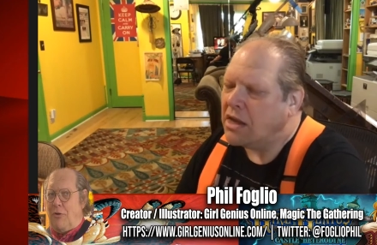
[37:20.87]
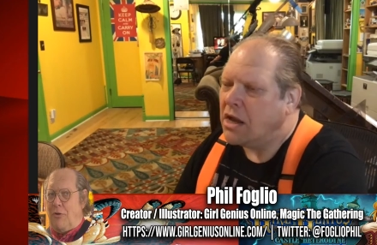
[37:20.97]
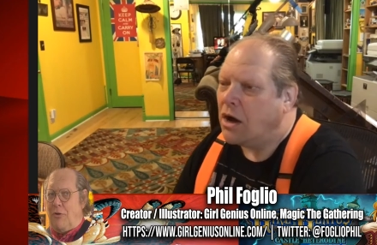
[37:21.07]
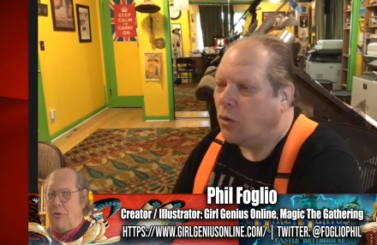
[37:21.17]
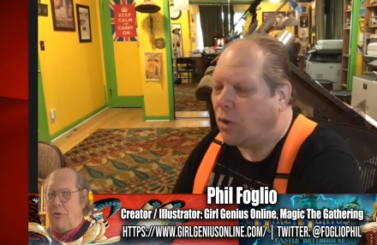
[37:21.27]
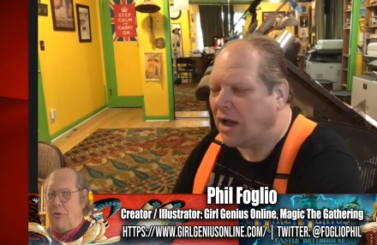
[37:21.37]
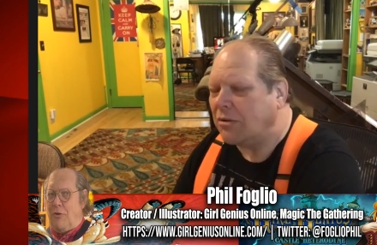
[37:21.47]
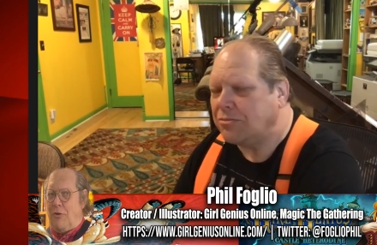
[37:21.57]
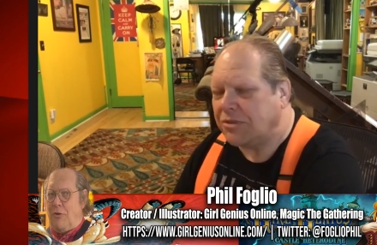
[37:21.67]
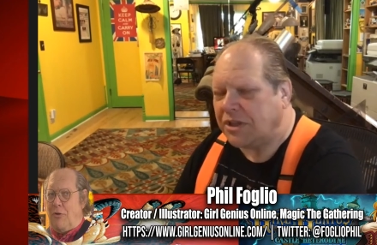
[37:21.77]
Speaker 1: well,
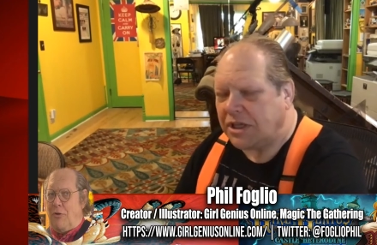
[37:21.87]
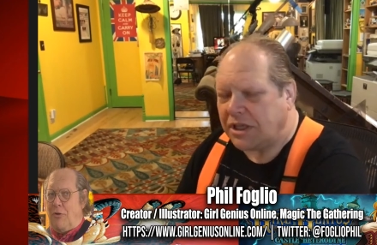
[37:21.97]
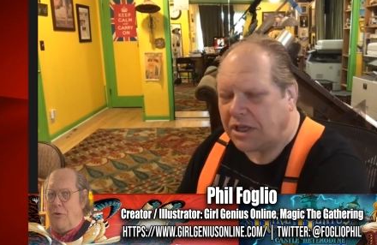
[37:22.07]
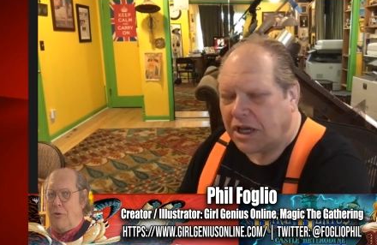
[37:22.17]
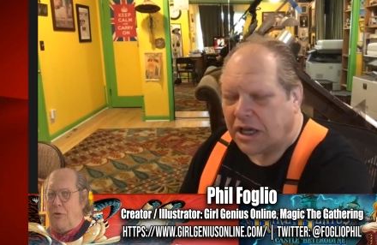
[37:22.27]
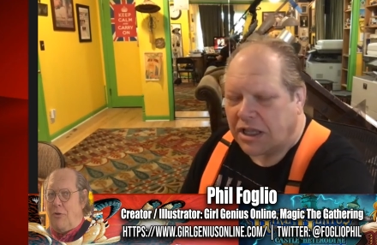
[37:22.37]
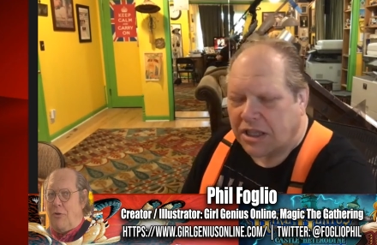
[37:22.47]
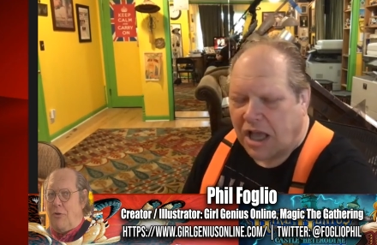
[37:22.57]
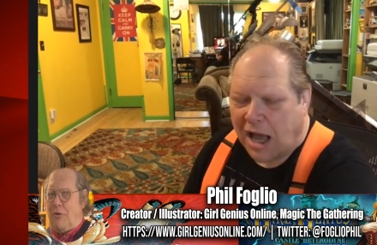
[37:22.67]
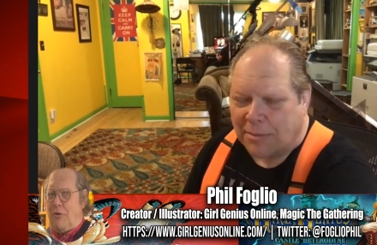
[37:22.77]
the uh, the
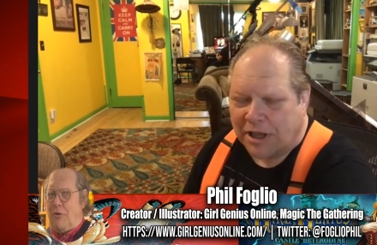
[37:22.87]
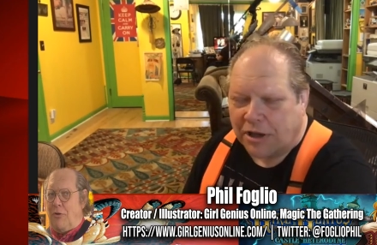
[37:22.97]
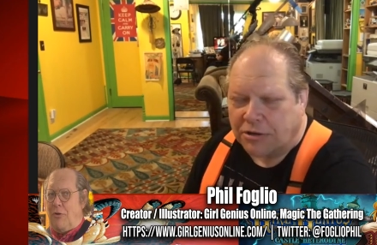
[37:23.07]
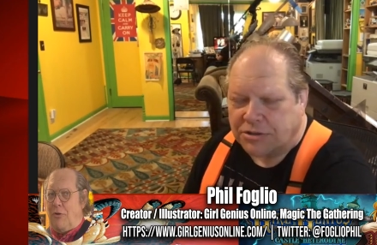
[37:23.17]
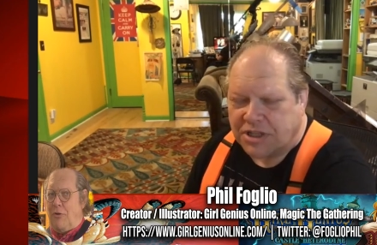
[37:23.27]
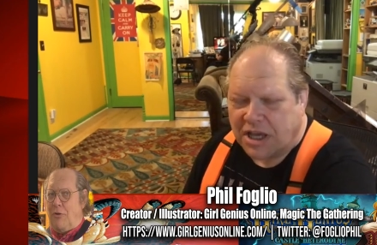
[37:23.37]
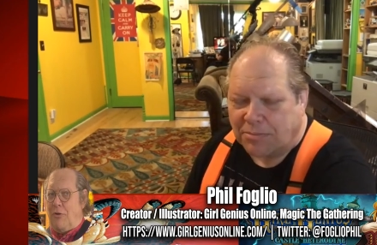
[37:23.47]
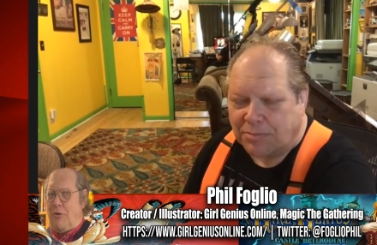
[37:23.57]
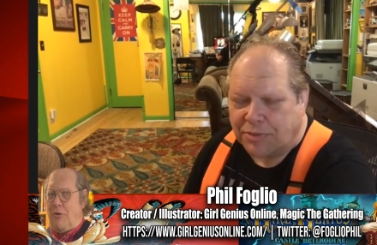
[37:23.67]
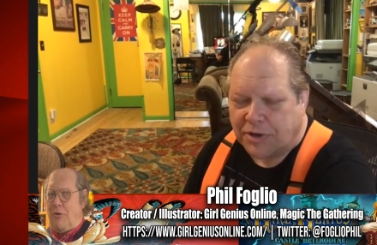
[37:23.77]
comic goes up,
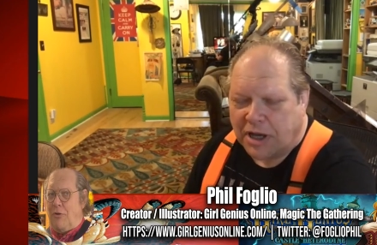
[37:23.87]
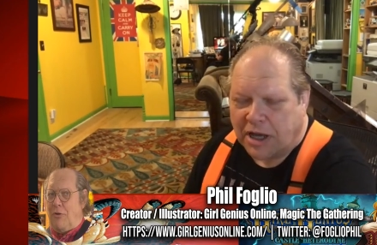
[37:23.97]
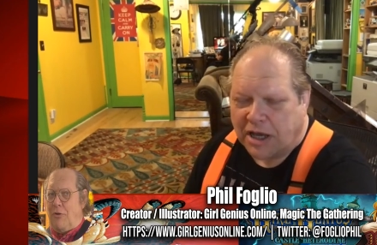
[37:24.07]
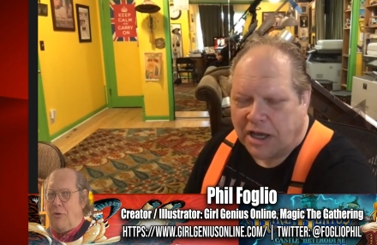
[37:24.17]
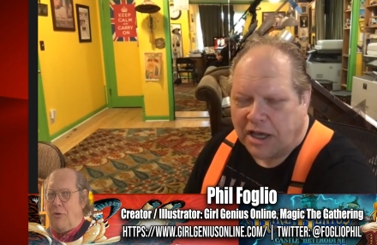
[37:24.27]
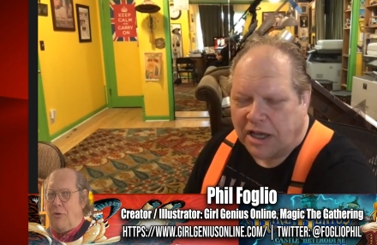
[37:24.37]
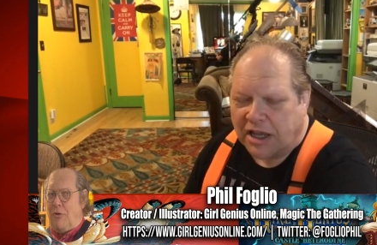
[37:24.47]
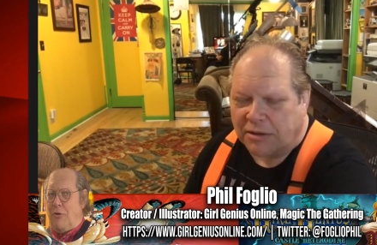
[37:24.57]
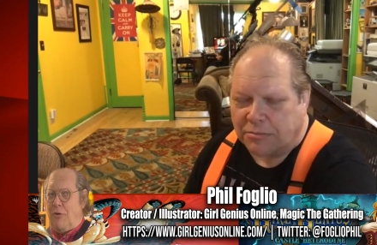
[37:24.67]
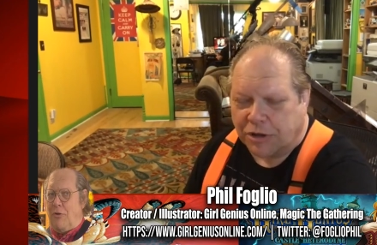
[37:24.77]
uh,
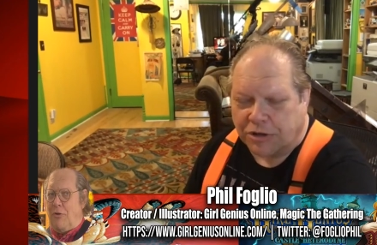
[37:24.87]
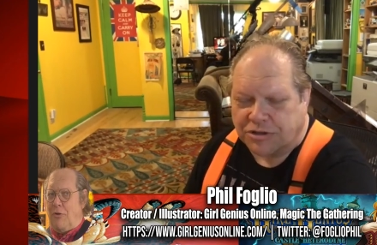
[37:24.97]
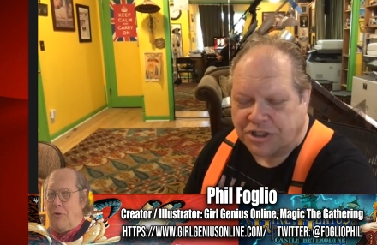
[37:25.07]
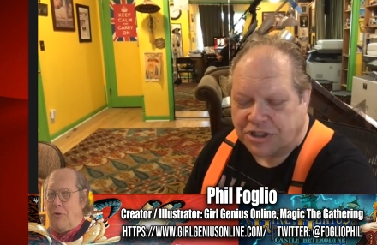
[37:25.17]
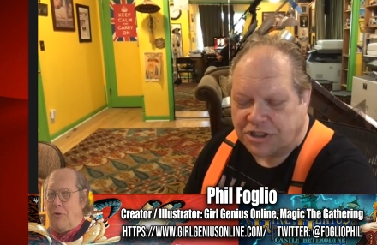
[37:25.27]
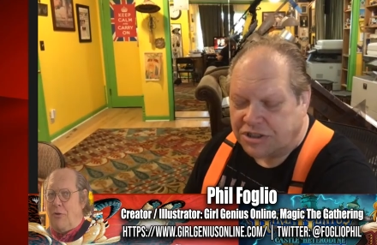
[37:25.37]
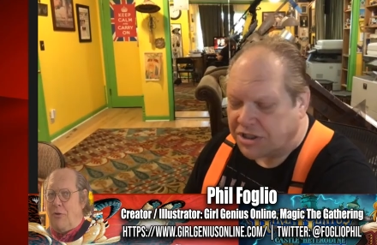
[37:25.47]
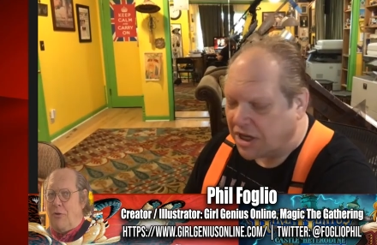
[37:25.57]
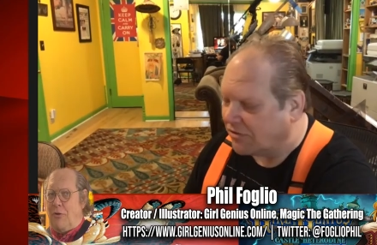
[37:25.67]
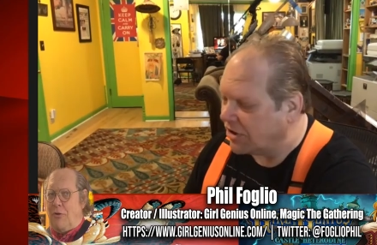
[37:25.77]
Girl Genius,
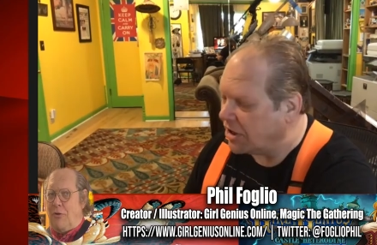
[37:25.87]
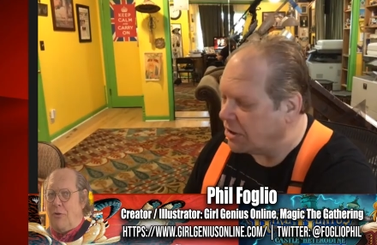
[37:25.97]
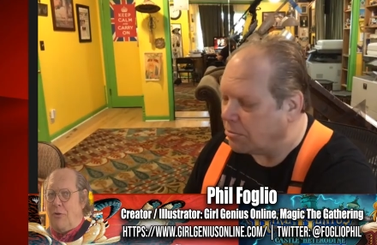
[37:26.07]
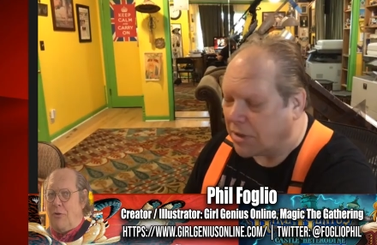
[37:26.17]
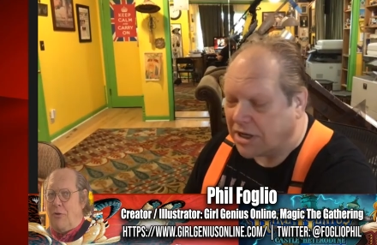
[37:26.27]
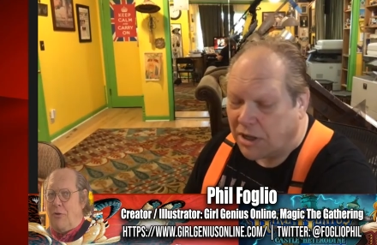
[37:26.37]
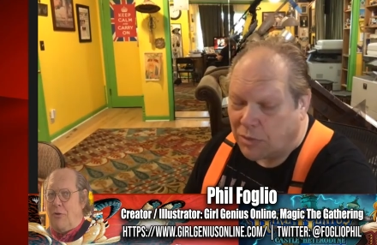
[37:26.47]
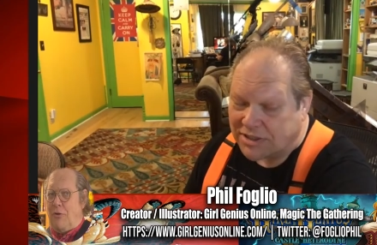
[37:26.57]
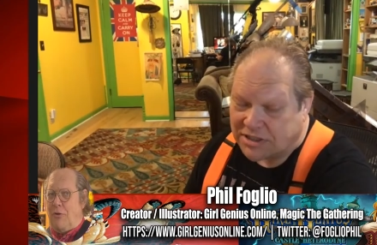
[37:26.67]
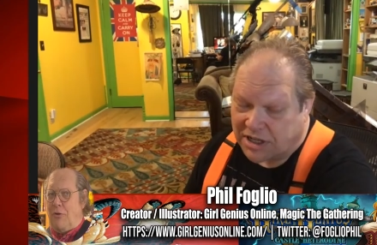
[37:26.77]
every Monday,
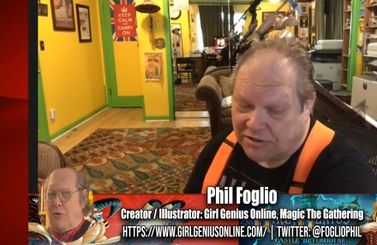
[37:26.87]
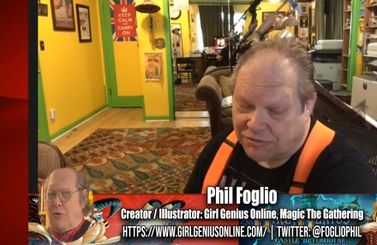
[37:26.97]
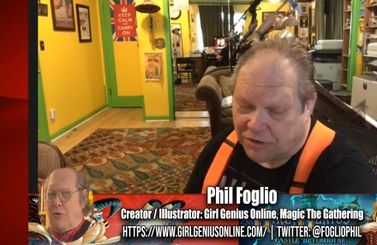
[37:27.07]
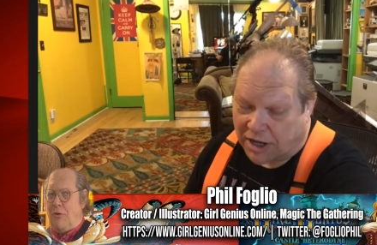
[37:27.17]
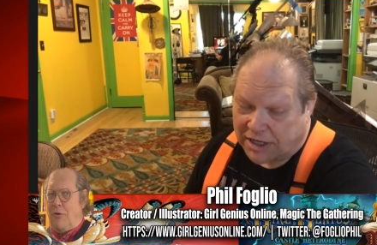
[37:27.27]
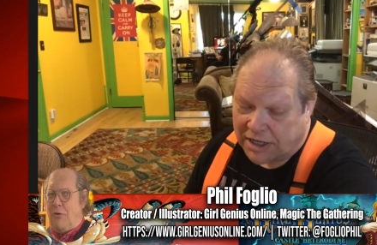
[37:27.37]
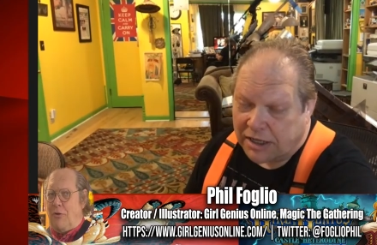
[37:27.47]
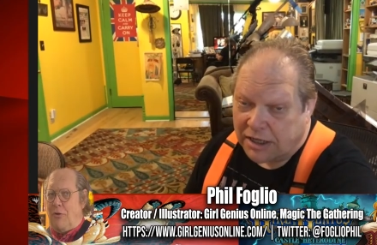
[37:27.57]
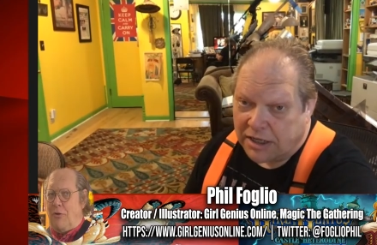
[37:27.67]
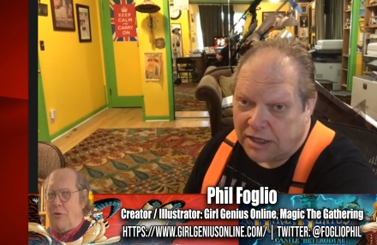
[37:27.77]
Wednesday, and Friday
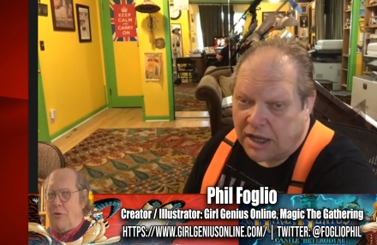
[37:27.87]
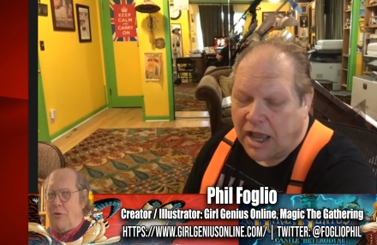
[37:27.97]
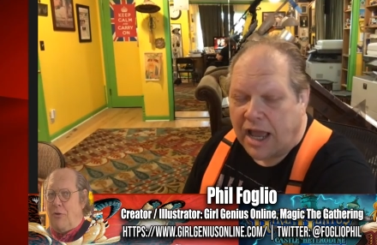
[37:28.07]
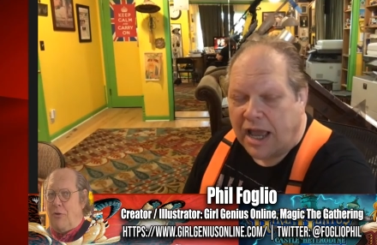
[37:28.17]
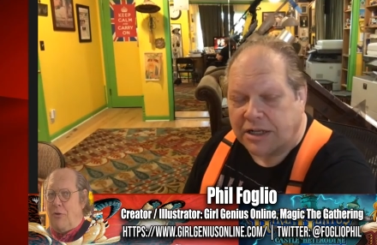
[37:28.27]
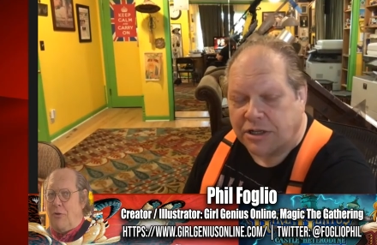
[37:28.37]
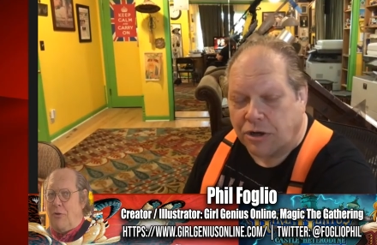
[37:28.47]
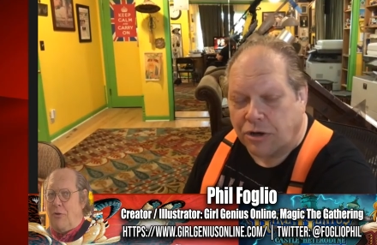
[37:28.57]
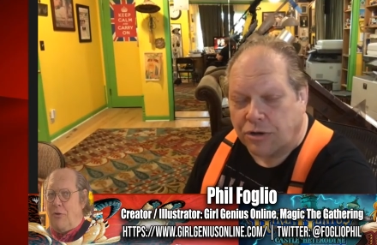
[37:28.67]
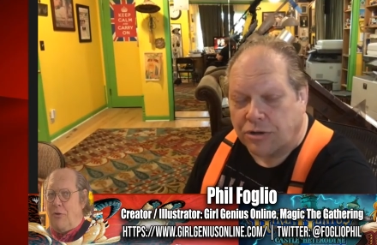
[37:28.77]
at
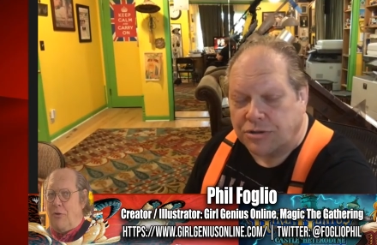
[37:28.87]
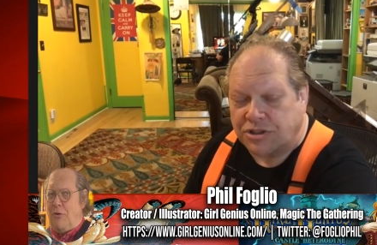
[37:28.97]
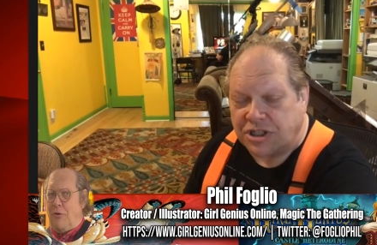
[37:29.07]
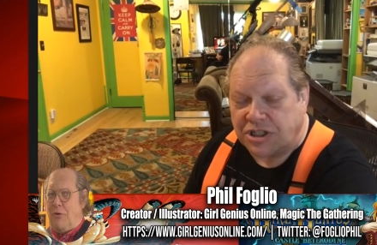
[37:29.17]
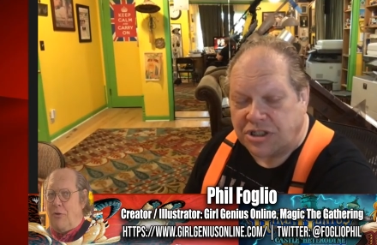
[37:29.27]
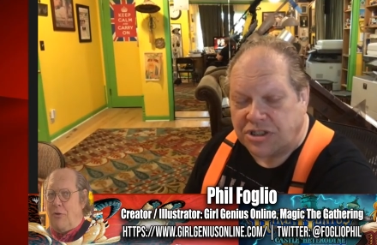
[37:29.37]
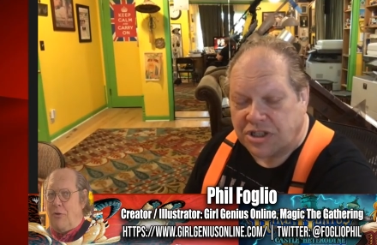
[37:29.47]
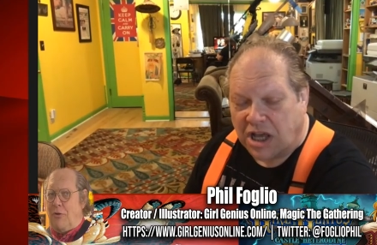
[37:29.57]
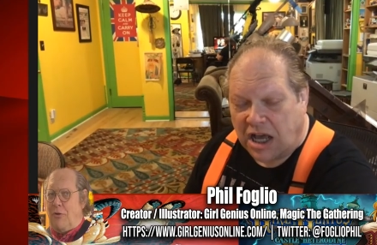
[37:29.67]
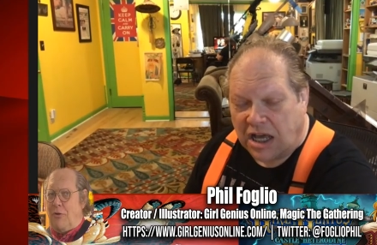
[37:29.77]
girl genius
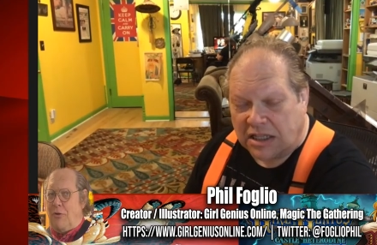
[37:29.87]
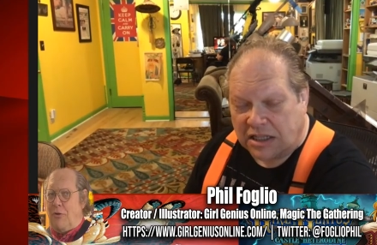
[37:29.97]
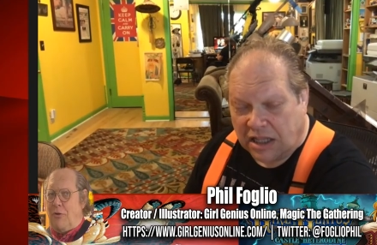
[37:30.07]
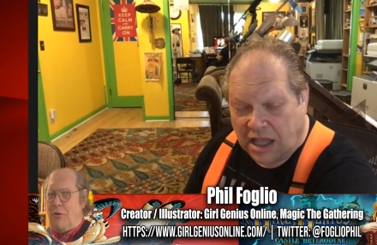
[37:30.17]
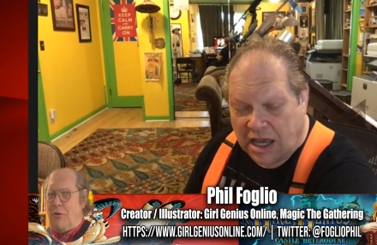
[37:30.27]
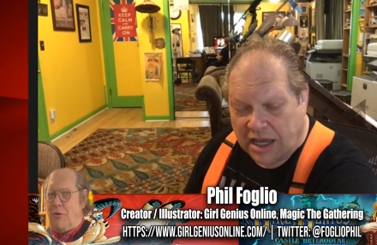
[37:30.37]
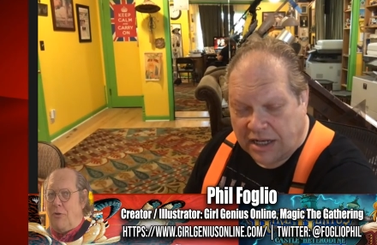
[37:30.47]
online